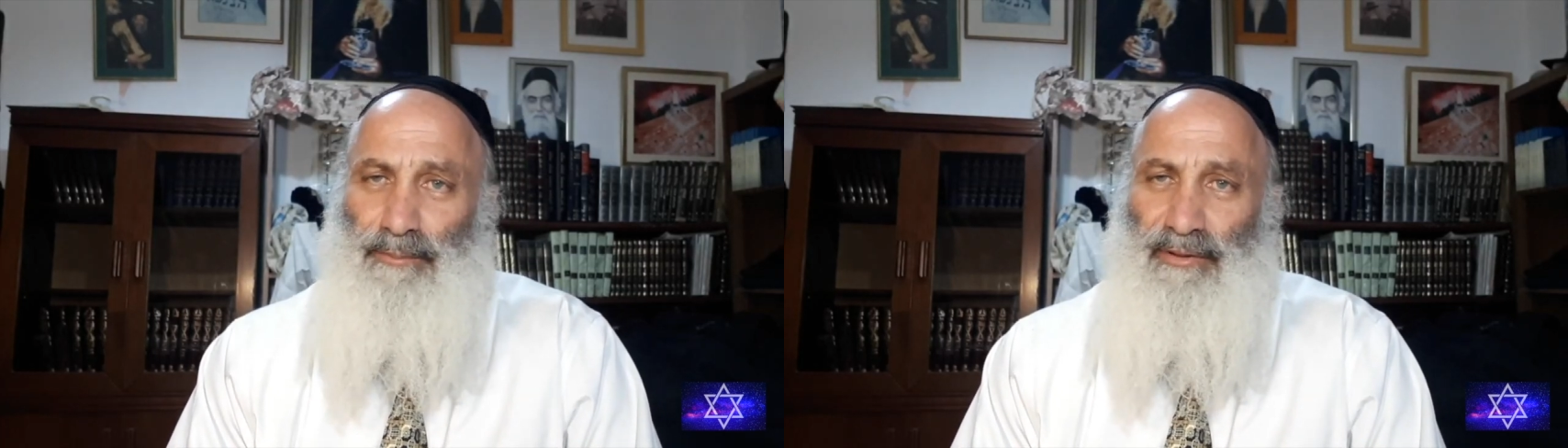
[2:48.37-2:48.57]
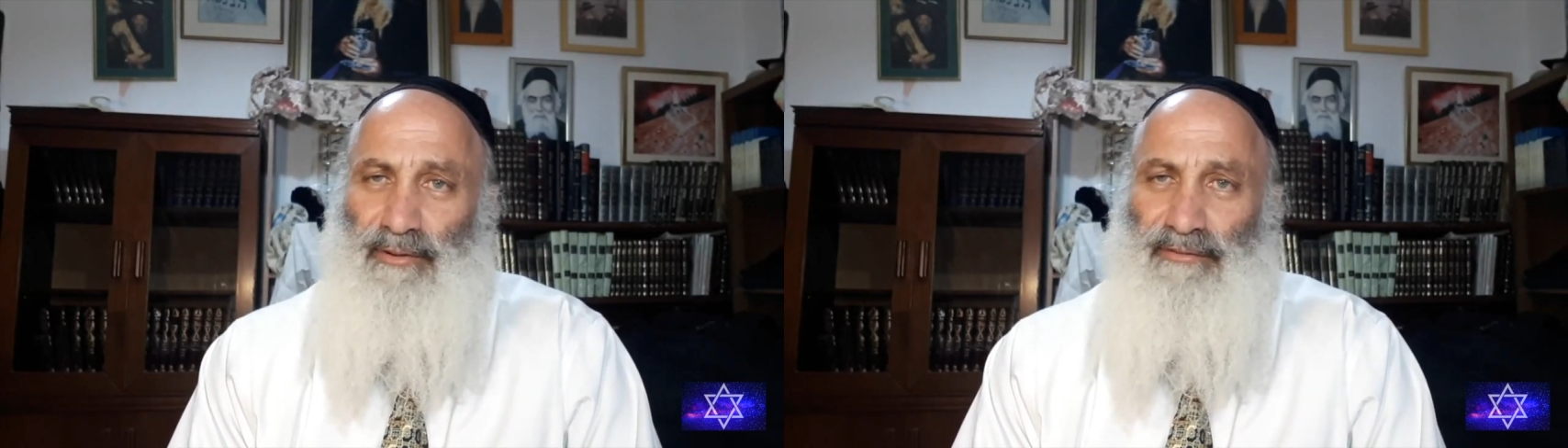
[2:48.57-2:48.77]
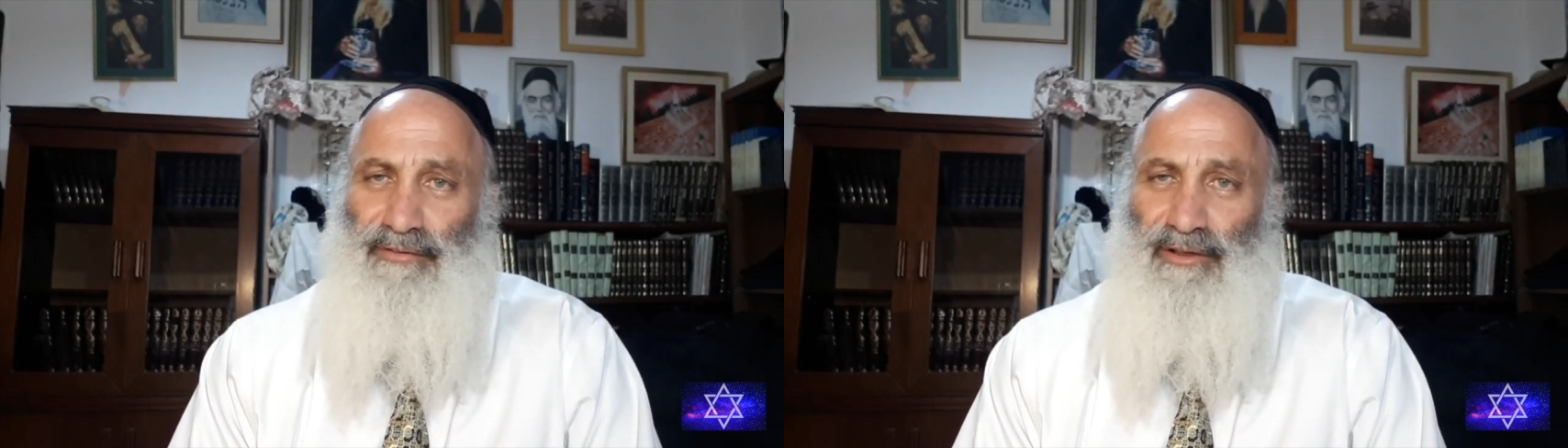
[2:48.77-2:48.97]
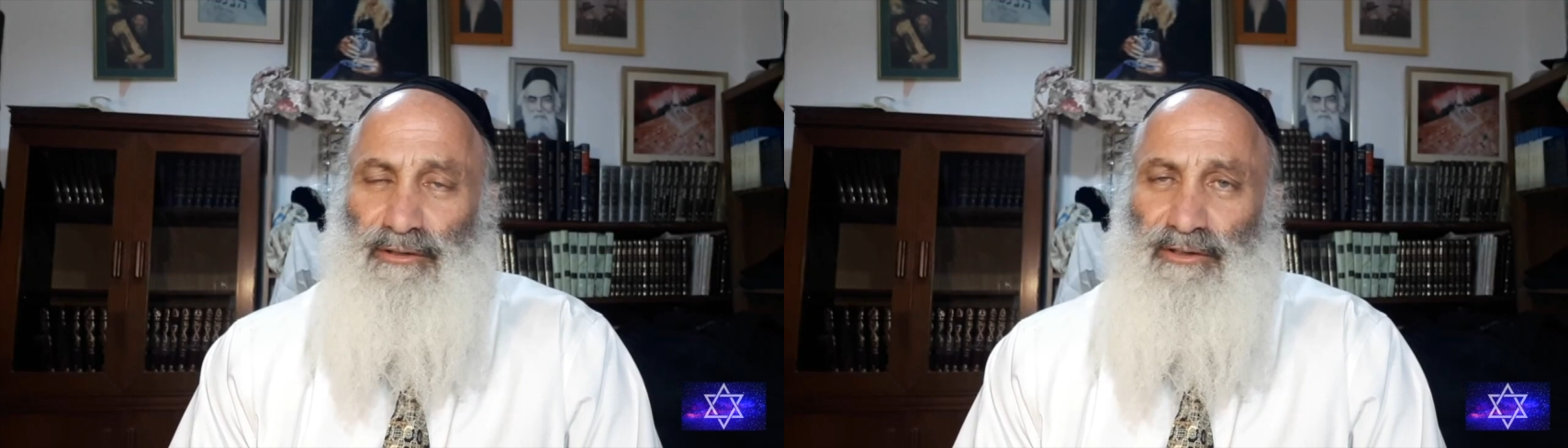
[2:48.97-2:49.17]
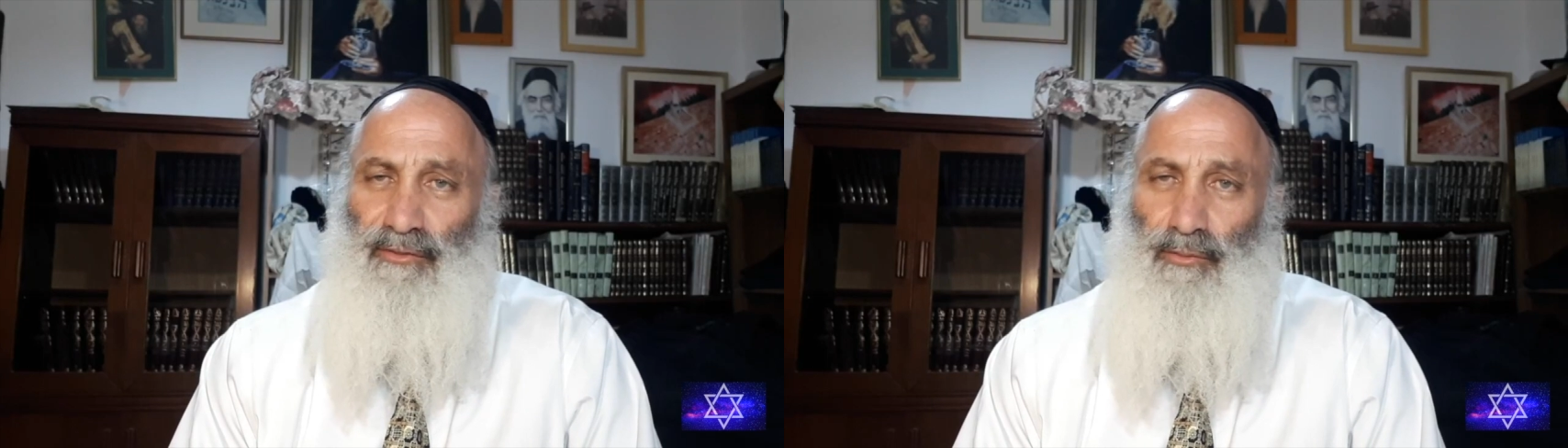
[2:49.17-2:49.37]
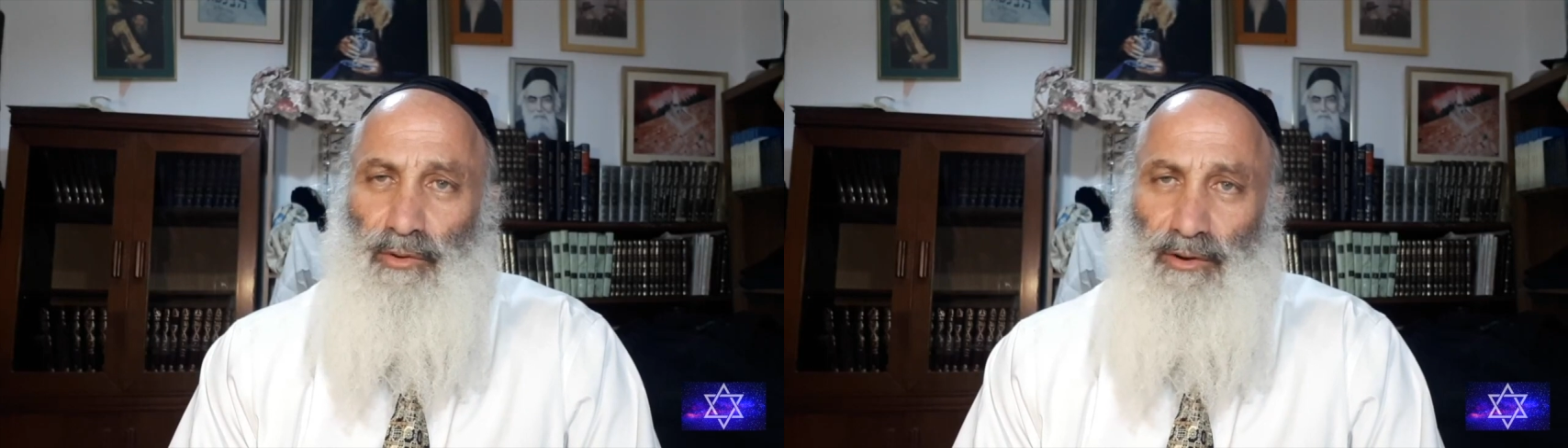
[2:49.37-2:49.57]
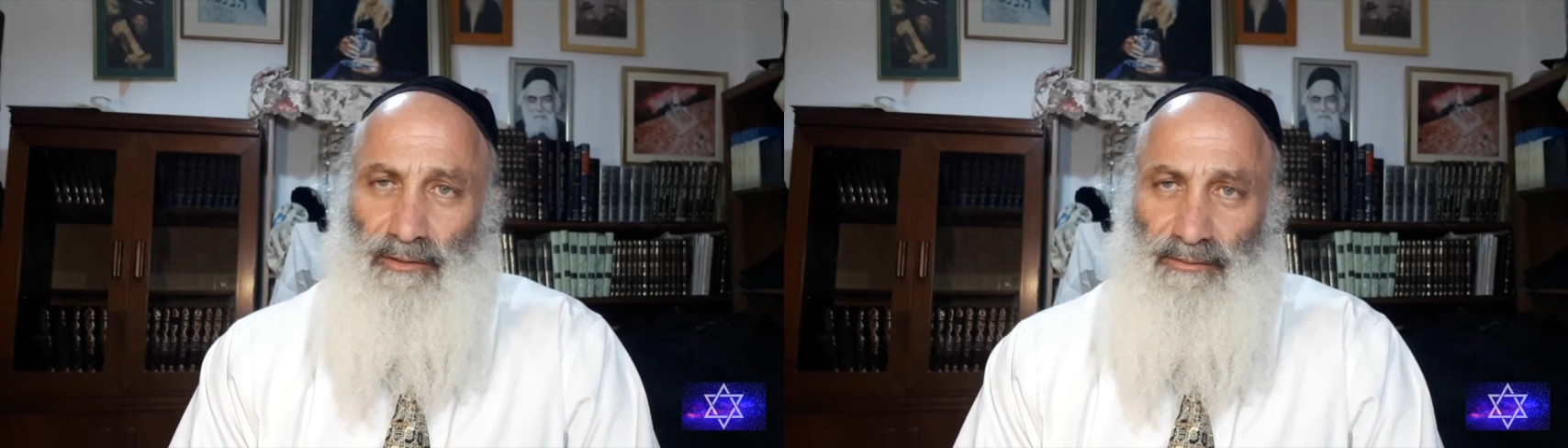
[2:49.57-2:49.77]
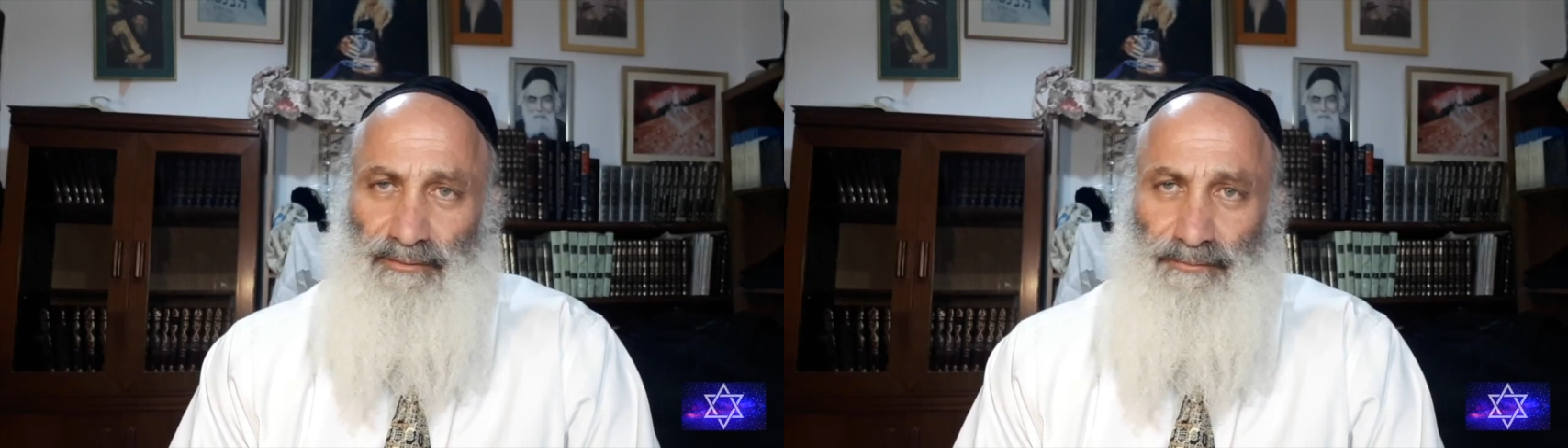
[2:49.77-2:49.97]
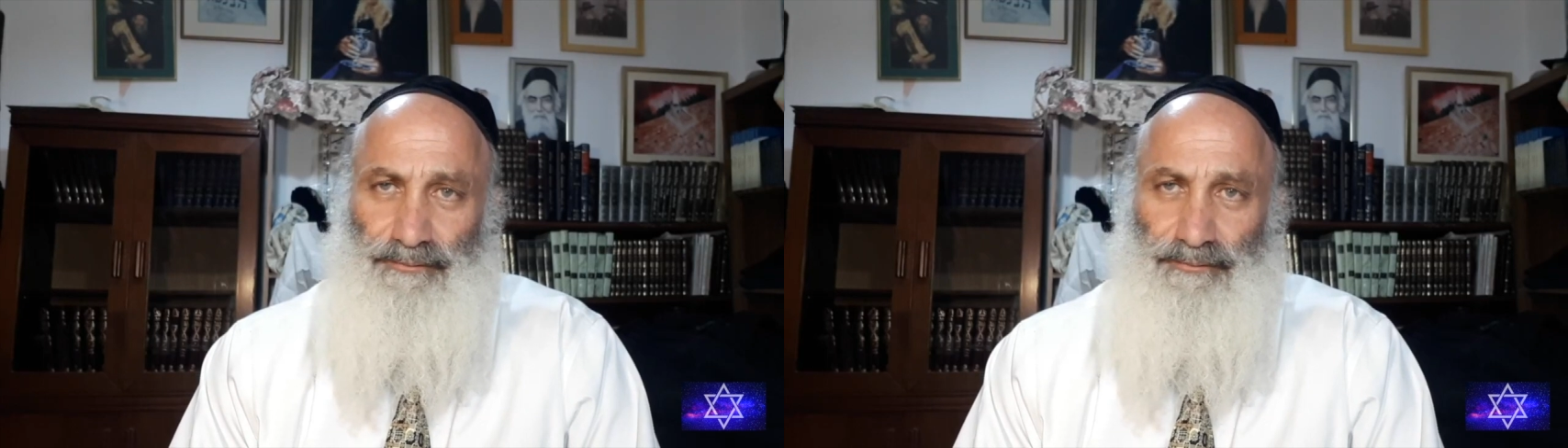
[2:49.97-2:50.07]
been revealed in the world.